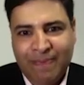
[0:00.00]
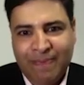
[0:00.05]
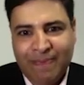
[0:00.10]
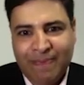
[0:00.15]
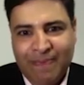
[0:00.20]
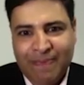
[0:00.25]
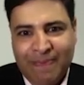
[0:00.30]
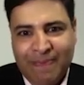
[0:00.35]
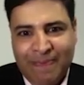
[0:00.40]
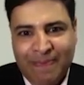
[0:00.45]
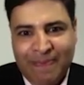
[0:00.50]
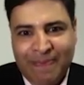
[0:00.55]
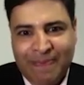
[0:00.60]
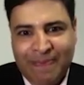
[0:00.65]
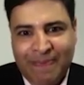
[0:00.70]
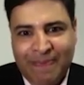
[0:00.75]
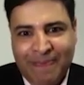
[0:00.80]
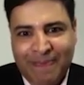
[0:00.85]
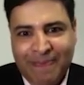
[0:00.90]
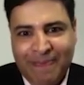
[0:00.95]

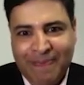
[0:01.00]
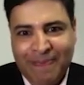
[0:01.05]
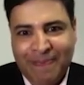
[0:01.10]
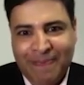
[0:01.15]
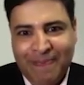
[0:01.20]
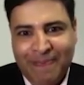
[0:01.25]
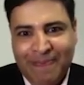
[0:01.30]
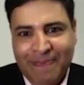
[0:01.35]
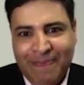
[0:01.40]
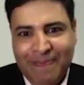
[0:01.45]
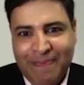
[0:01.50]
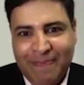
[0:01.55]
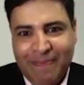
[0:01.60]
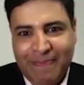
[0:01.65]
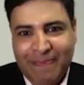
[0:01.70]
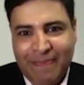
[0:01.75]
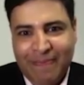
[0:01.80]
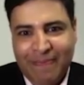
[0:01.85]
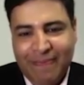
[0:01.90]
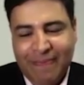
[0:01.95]

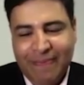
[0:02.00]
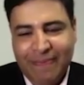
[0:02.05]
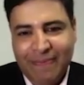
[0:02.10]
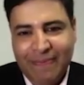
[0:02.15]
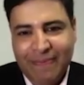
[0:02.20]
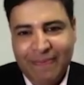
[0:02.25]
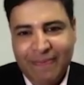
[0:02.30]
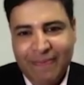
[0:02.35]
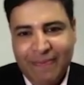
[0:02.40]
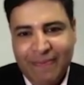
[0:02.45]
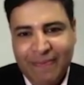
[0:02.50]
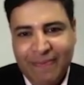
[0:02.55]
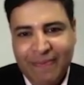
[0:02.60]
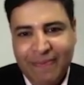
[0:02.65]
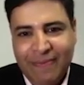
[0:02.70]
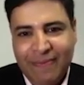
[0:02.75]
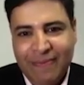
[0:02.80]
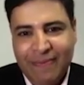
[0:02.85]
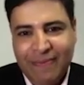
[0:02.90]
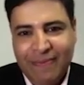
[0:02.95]

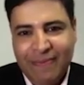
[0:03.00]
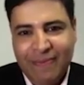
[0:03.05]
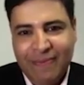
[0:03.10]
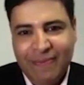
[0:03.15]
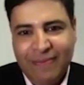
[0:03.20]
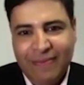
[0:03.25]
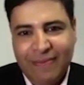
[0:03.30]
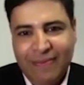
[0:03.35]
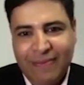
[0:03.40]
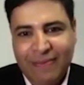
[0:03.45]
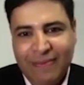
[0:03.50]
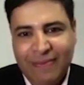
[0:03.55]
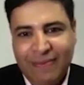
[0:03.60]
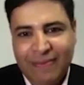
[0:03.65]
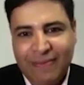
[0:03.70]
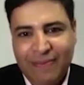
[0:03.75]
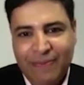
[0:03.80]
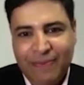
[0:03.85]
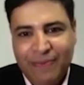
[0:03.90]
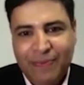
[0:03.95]

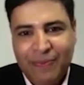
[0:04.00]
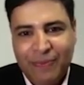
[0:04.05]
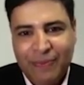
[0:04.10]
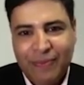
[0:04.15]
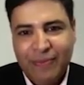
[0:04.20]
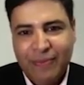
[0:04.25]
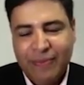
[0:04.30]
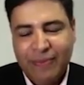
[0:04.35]
No words are spoken by the person on screen.